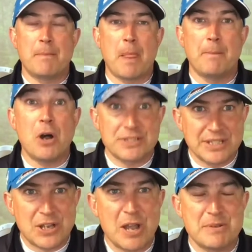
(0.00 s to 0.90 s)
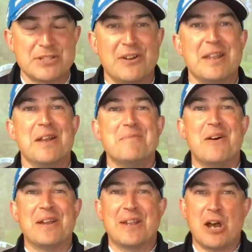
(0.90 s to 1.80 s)
Martin Kaymer, sorry.
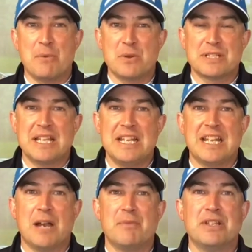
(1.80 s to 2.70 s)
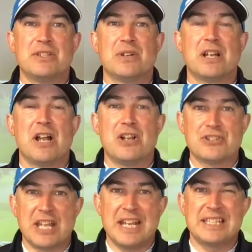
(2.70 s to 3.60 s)
Martin Kaymer was leading up until the
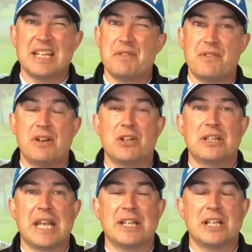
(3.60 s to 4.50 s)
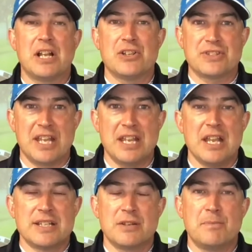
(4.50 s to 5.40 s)
last day, didn't have a very good day on the last day,
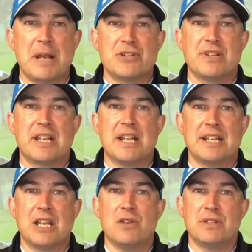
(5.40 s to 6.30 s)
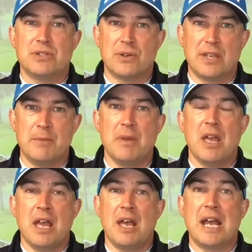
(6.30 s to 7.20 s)
so Patrick Cantlay overtook him.
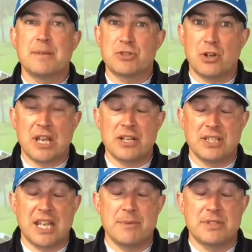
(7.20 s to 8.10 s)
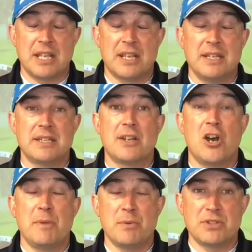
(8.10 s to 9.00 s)
Adam Scott actually came second,
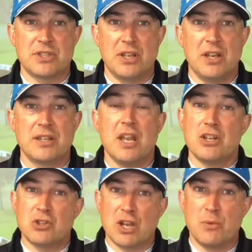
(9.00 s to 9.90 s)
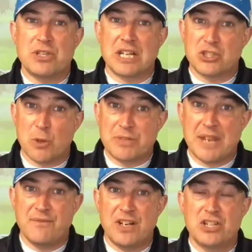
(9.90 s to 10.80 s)
Kaymer was third. Tiger Woods had a top
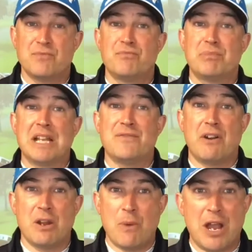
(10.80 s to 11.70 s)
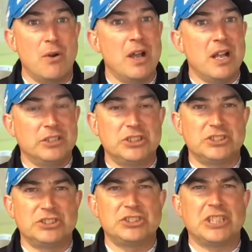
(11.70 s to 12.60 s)
10 finish, played very well,
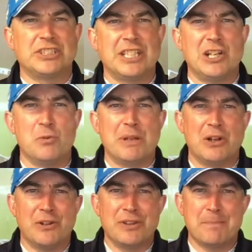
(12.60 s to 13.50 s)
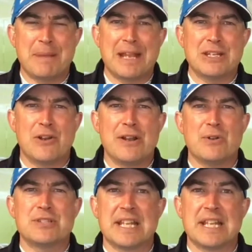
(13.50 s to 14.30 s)
just stuttered a little bit on the back 9 on